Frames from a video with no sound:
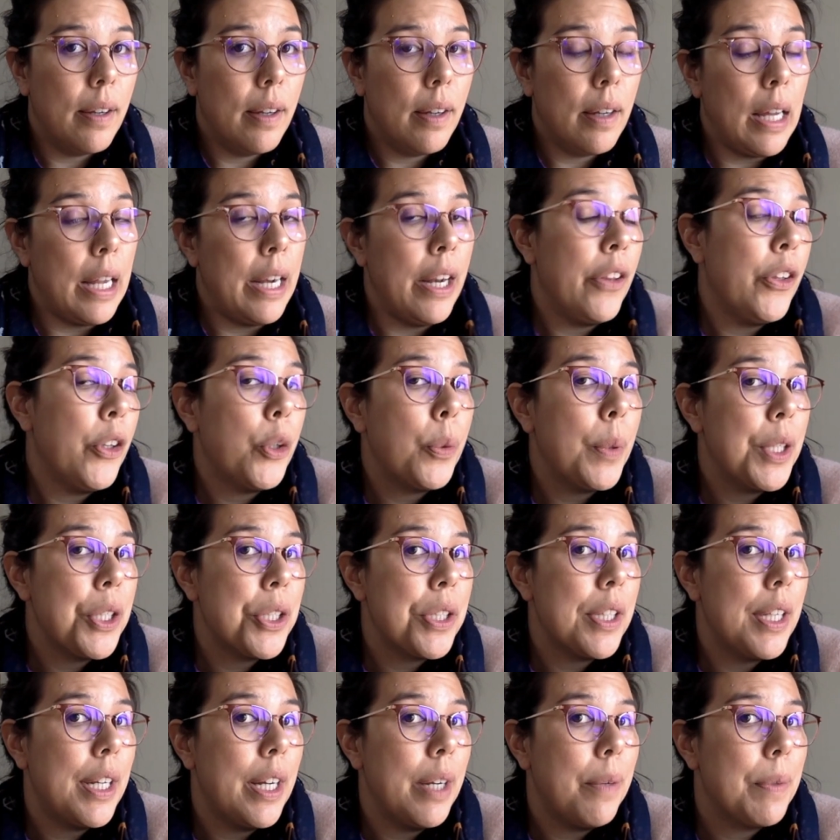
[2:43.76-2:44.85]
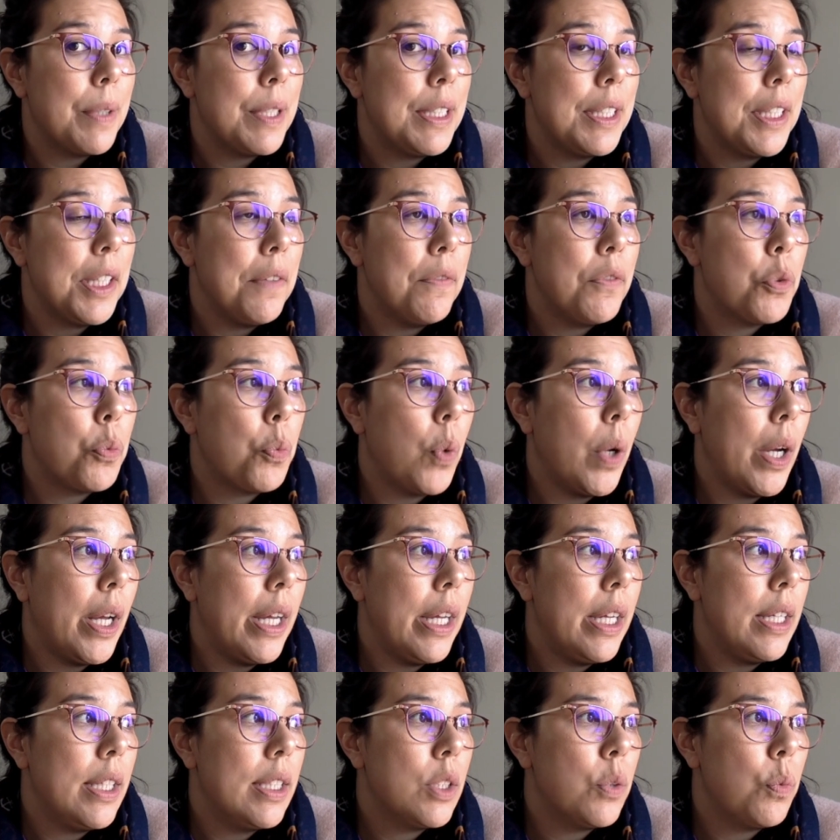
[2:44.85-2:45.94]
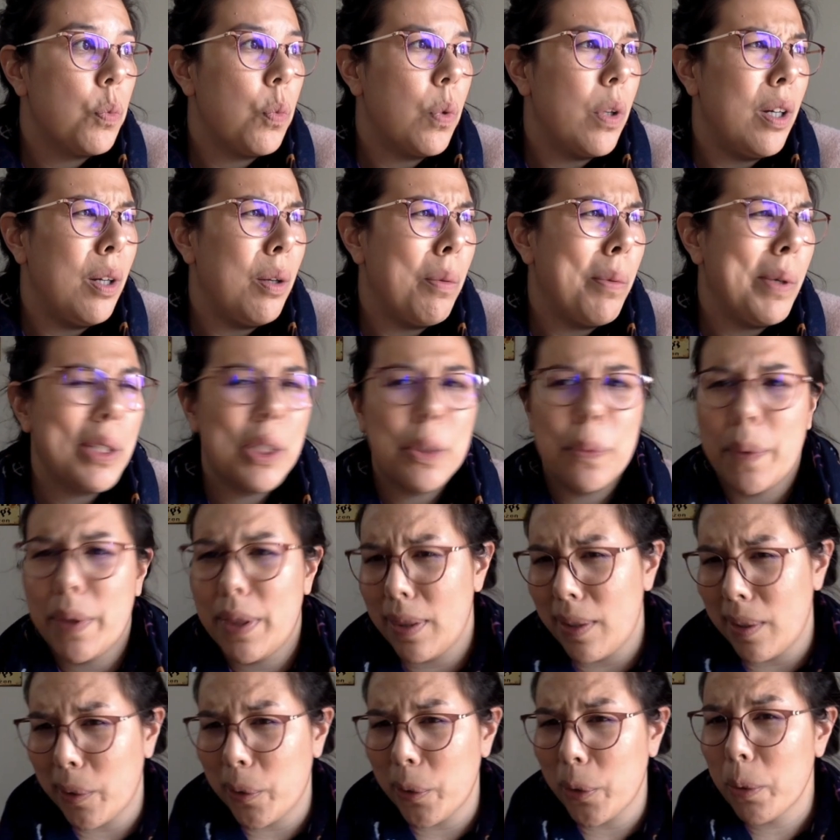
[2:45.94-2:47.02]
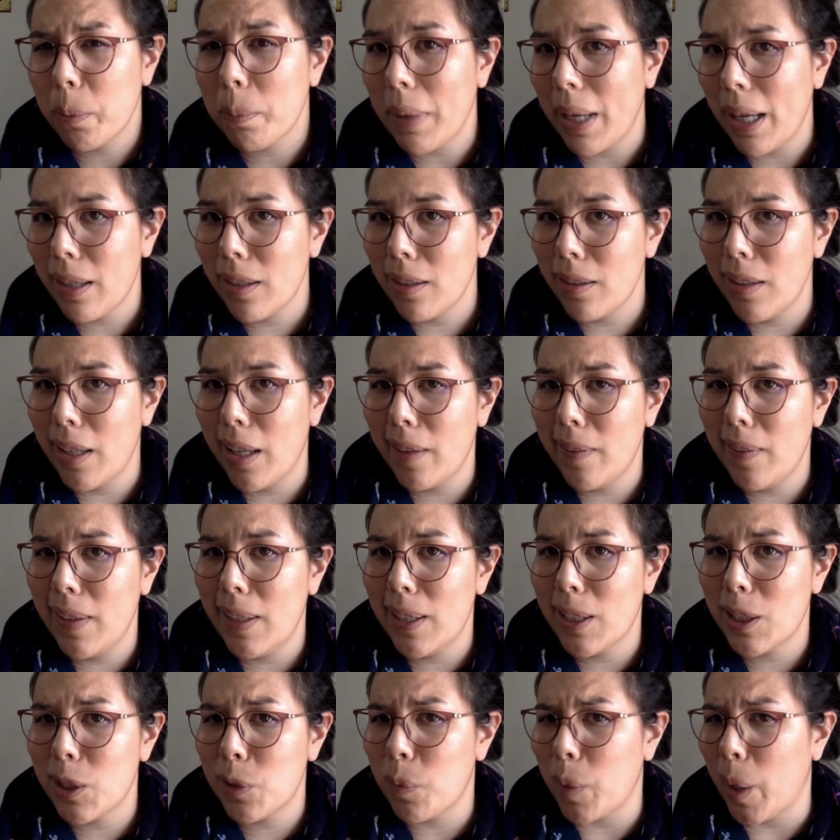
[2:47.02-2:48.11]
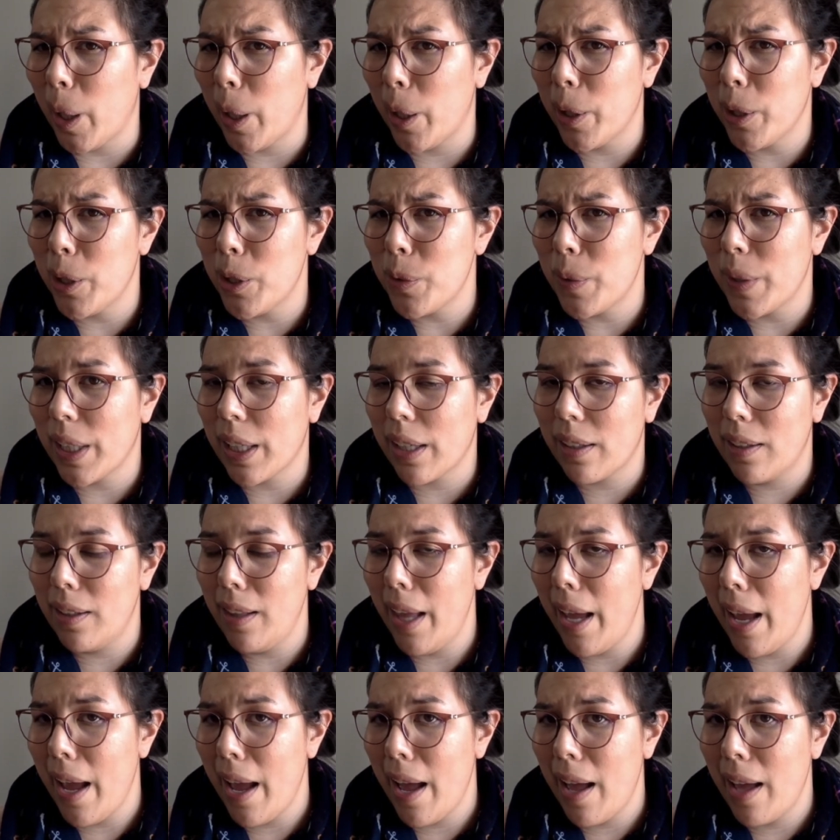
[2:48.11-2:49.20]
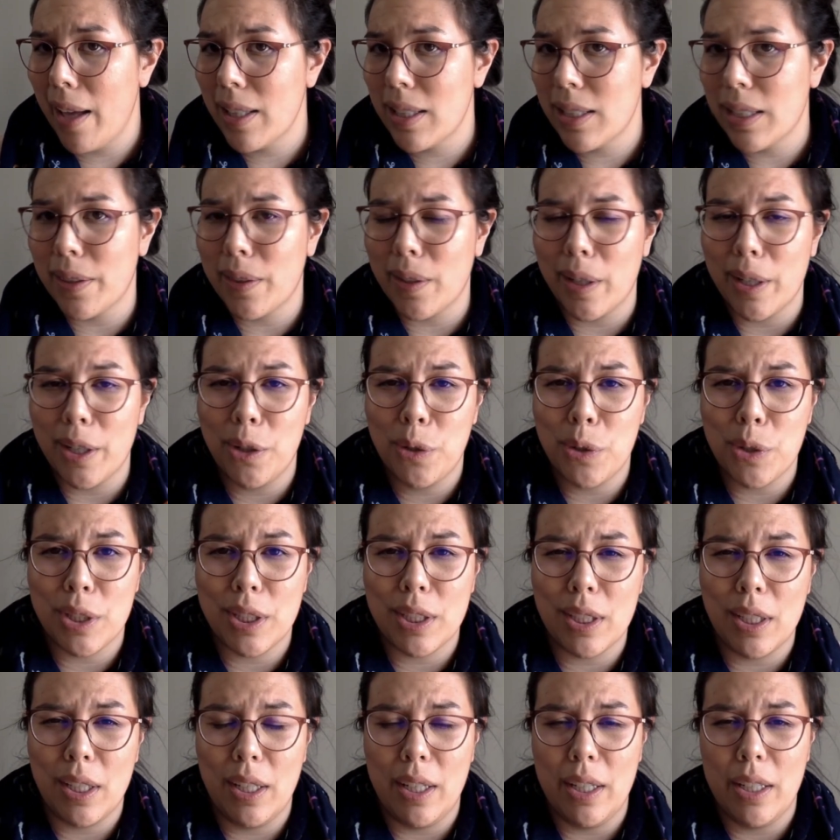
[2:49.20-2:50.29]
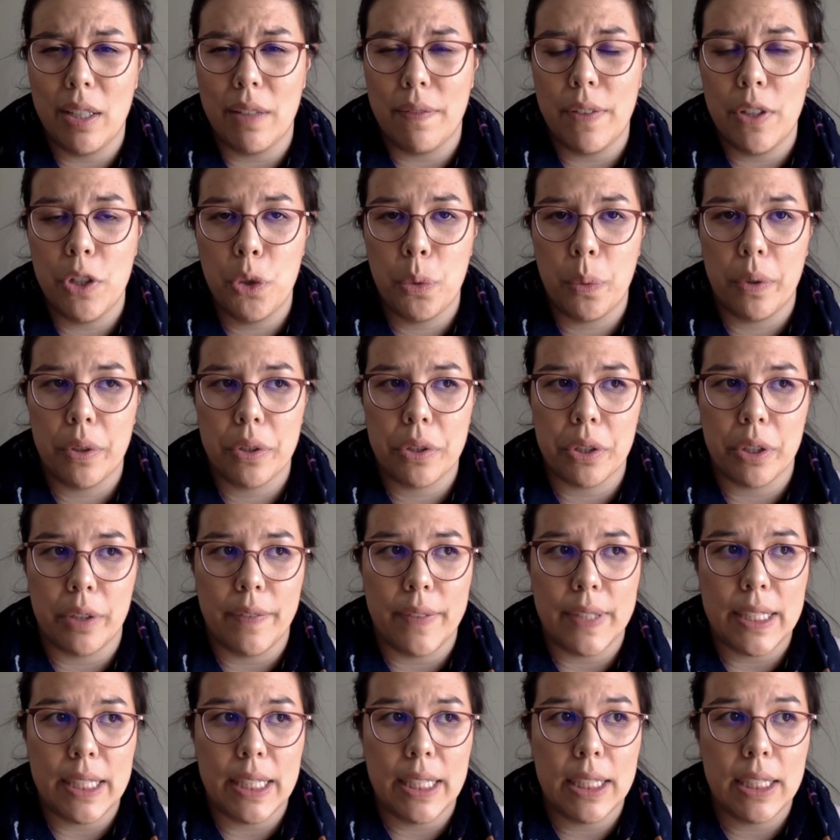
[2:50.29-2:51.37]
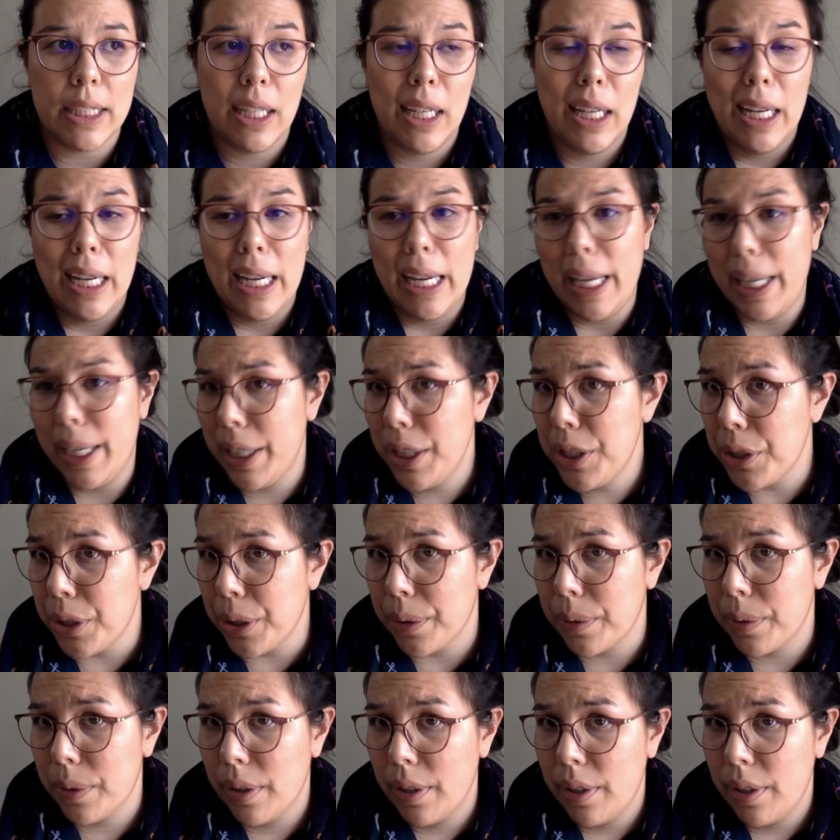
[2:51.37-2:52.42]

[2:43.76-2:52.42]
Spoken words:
Another question that I received was, well, what's with the group model on this? Why are you doing a class? I thought you just did individual services, and I do.